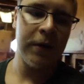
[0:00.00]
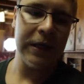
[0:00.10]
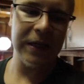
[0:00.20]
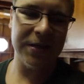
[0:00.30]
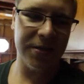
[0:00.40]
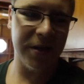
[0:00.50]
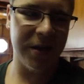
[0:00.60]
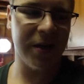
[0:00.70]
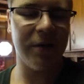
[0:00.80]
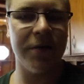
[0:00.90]

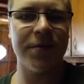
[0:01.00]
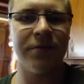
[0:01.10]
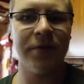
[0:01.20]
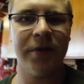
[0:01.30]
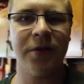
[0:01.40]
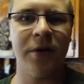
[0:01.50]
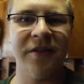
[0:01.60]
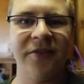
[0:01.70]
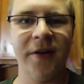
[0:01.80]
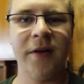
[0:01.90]
Yesterday I wasn't really
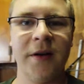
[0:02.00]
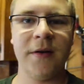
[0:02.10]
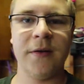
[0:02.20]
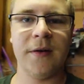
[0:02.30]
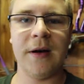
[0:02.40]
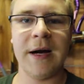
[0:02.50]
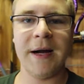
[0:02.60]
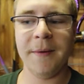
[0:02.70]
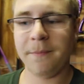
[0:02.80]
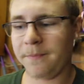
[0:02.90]
quite feeling it.
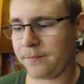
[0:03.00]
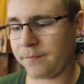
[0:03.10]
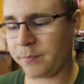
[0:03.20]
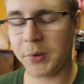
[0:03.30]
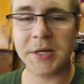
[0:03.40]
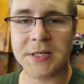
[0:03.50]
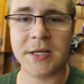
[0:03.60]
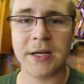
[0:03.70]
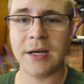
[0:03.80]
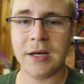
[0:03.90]
I'm pretty
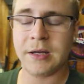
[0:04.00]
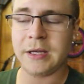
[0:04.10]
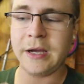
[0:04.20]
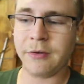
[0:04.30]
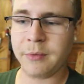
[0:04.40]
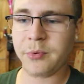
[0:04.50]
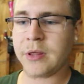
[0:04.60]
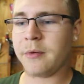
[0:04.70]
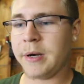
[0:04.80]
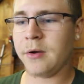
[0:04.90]
sick, can't really
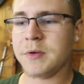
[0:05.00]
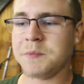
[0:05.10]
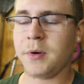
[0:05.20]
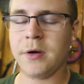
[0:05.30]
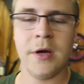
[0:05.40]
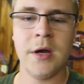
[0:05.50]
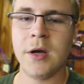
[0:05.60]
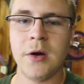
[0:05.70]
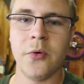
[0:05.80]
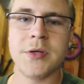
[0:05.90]
breathe out my nose, but
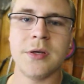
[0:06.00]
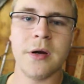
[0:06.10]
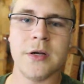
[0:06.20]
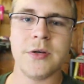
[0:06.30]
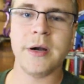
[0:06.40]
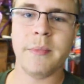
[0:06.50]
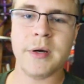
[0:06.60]
we're still going to try and